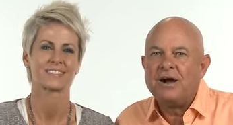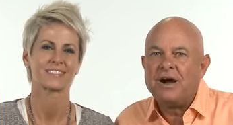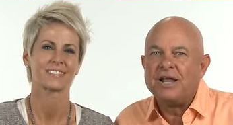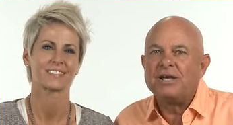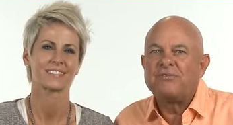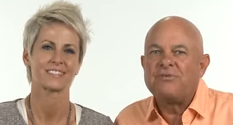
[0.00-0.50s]

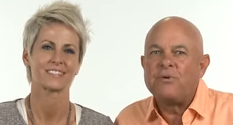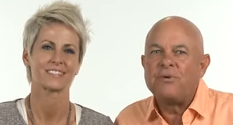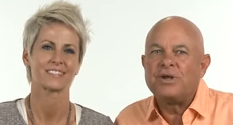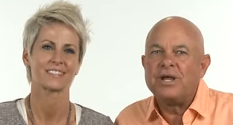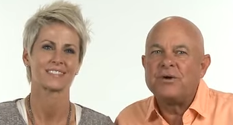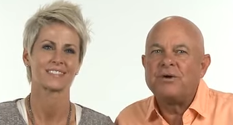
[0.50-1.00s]
Speaker 1: I look
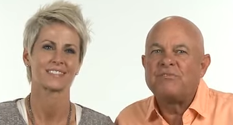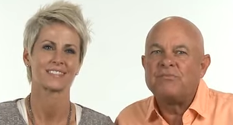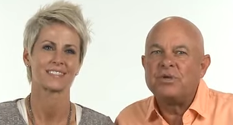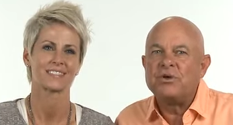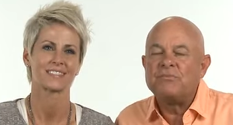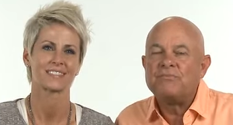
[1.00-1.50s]
forward to hearing
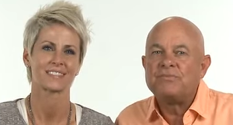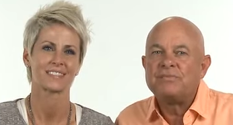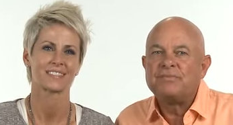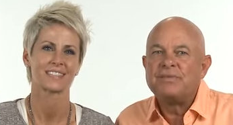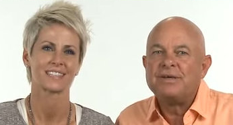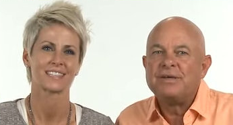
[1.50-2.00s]
from you.
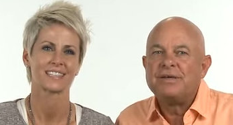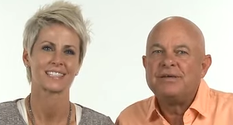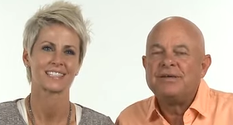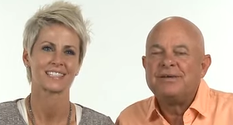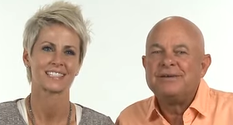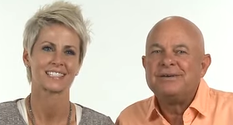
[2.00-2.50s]

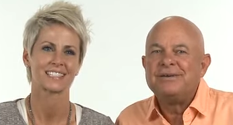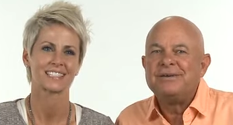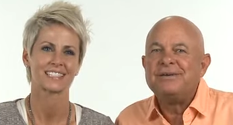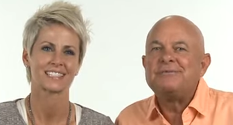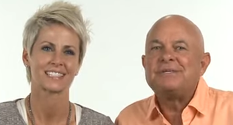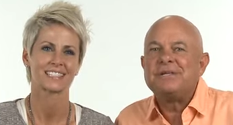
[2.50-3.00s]

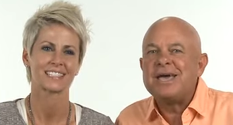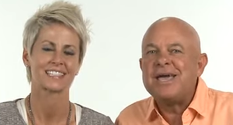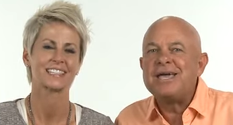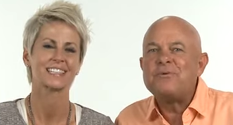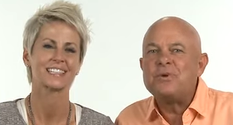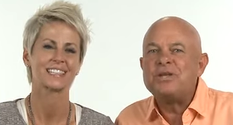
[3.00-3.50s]
You know,
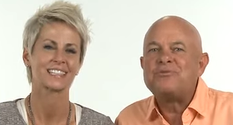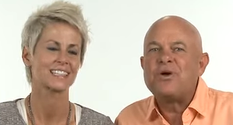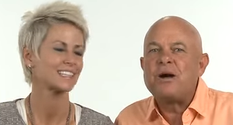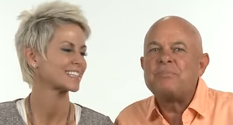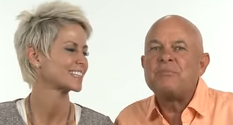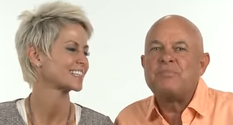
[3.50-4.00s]
today we
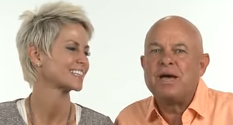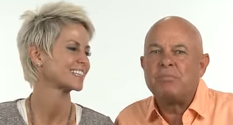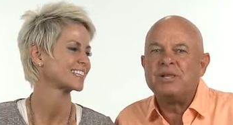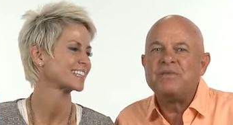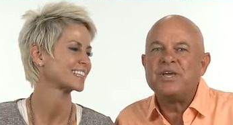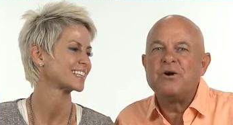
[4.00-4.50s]
drop the
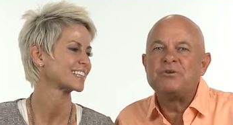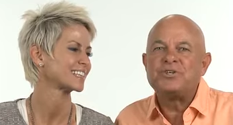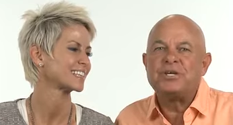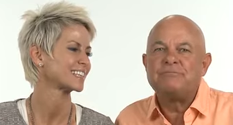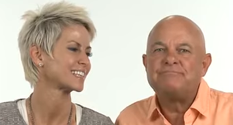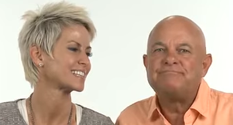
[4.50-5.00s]
pebble in the
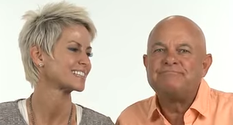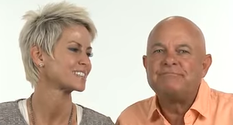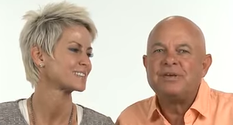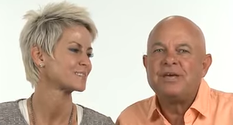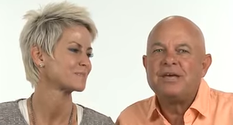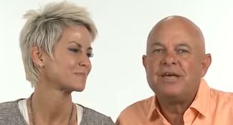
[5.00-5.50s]
ocean
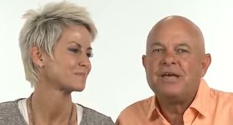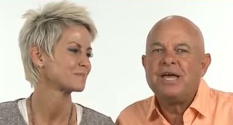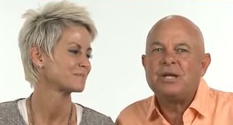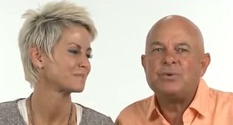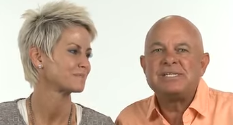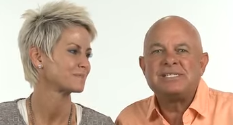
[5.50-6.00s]

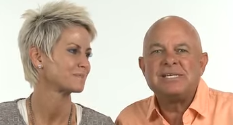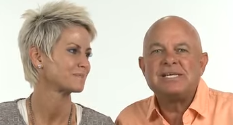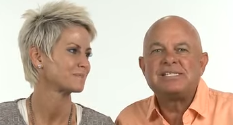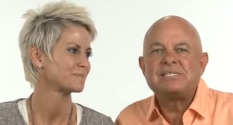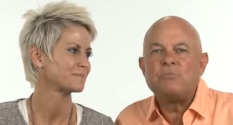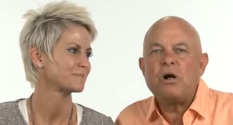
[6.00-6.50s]
and we see
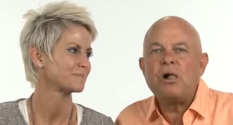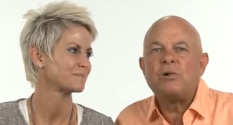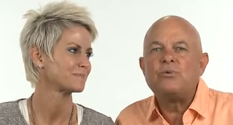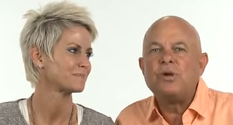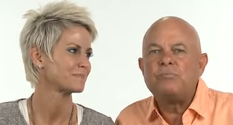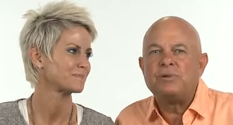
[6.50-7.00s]
a
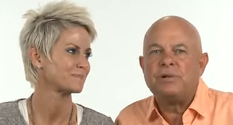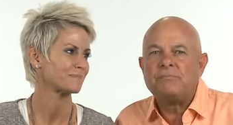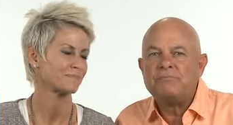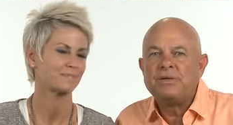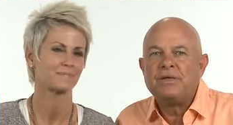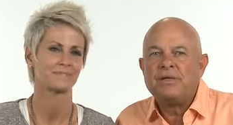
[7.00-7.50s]
small
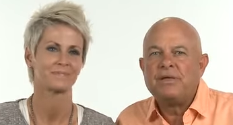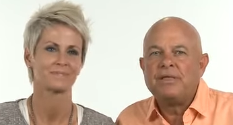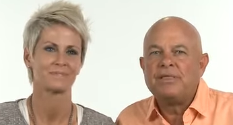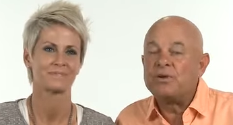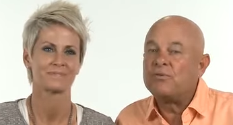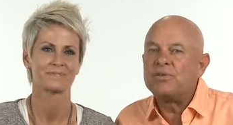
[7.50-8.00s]
ripple
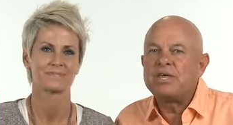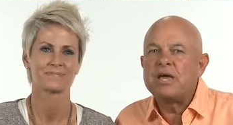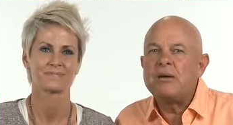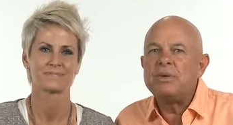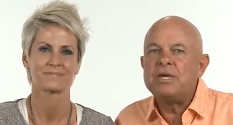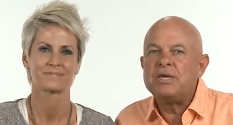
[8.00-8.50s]
that over the
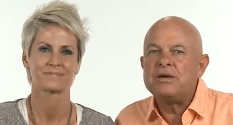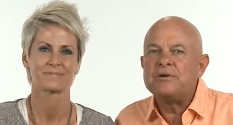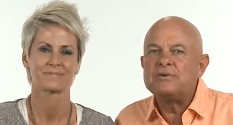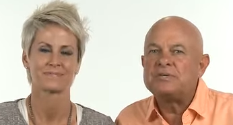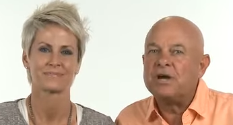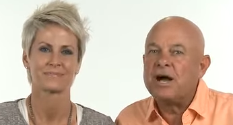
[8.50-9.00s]
coming
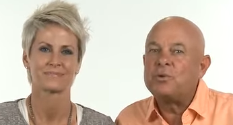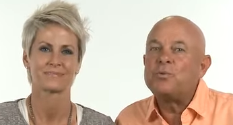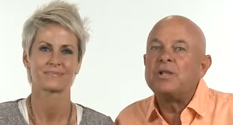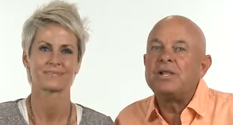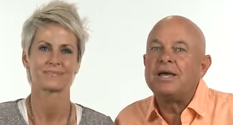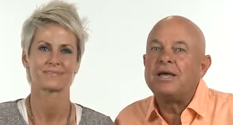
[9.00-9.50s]
years, God
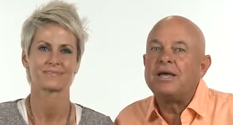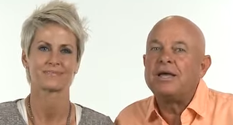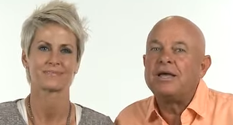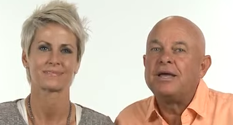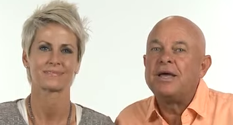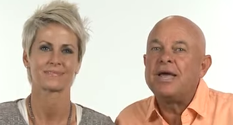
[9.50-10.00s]
willing,
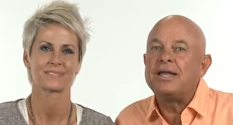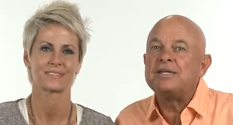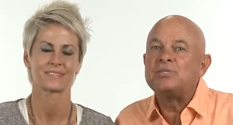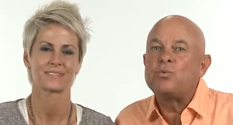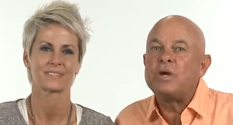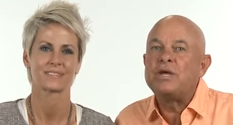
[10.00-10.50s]
and
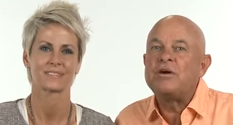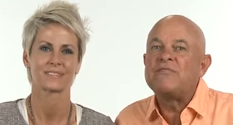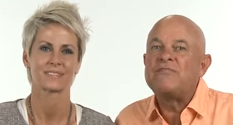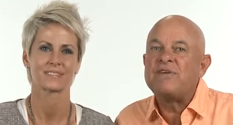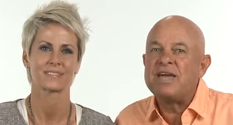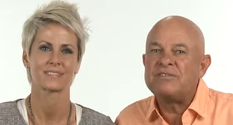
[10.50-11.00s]
as we
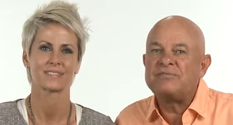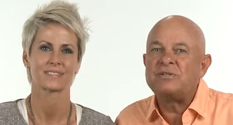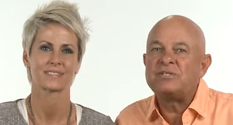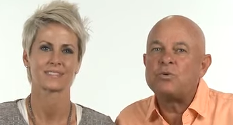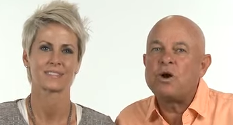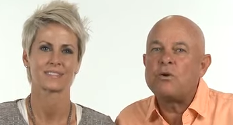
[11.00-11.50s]
are
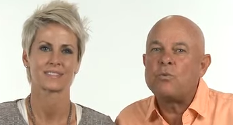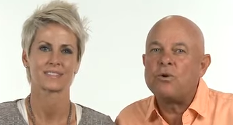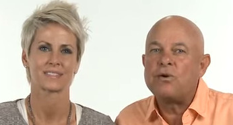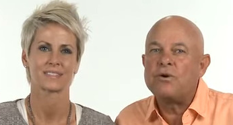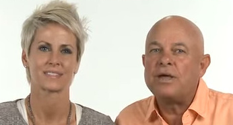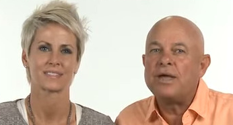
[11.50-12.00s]
faithful to our
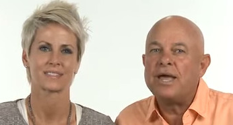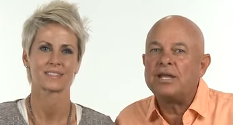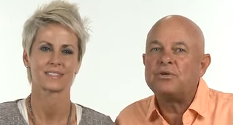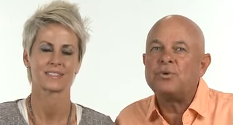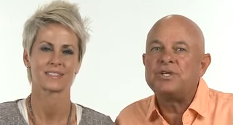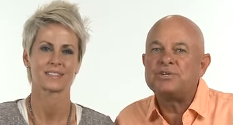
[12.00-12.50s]
word
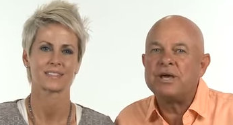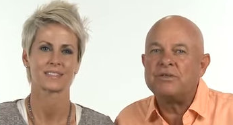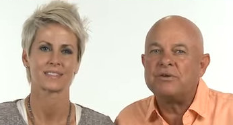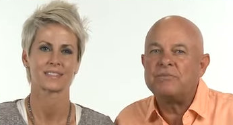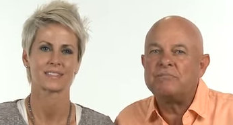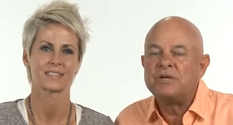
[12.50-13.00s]
and to each
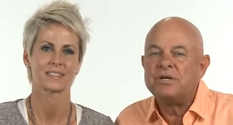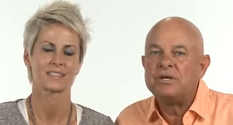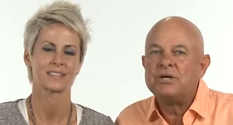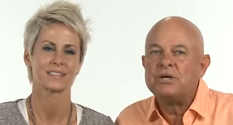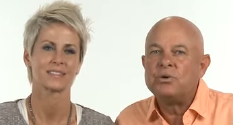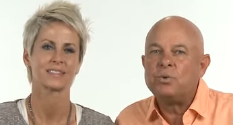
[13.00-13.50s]
other,
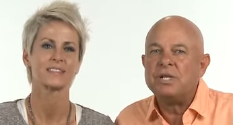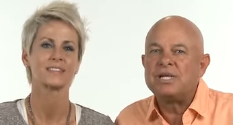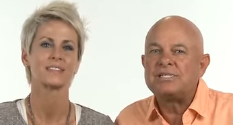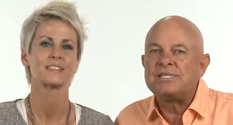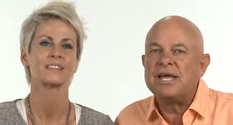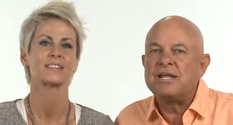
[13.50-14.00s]
will
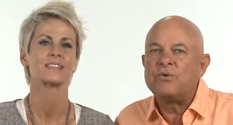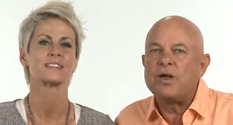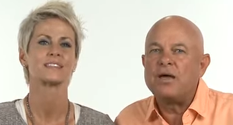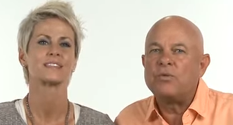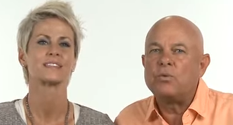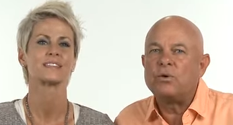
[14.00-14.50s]
extend
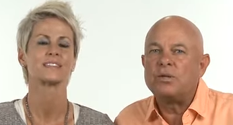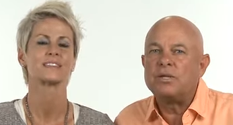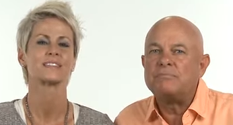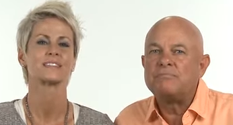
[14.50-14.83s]
around the world.